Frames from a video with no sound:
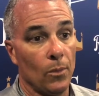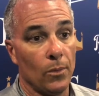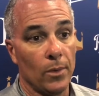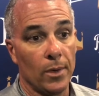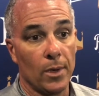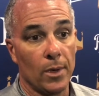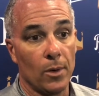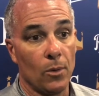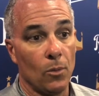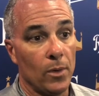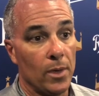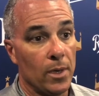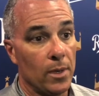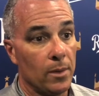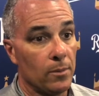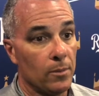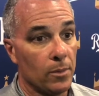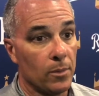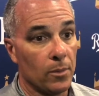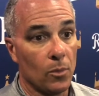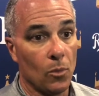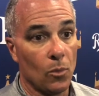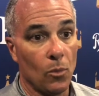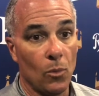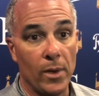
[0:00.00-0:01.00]
you know, we had
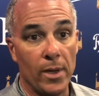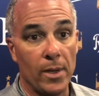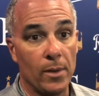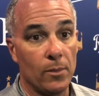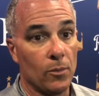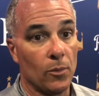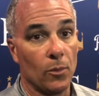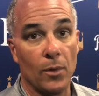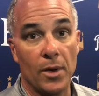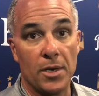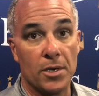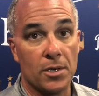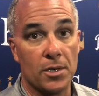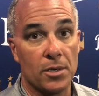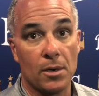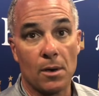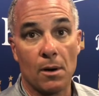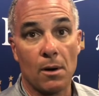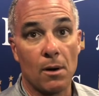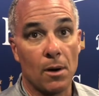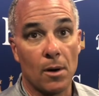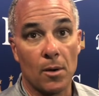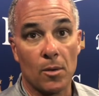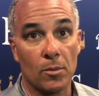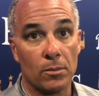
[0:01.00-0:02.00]
we had reached
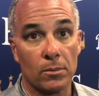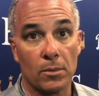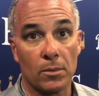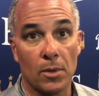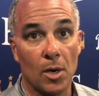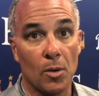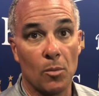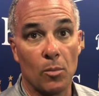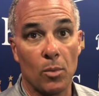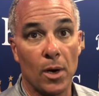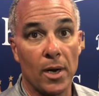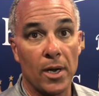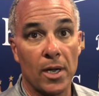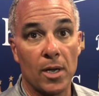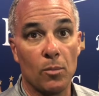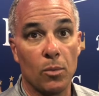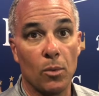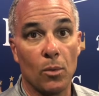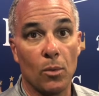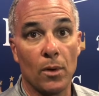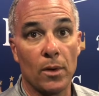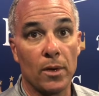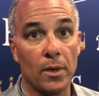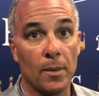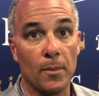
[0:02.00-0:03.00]
our our breaking
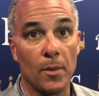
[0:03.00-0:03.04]
point.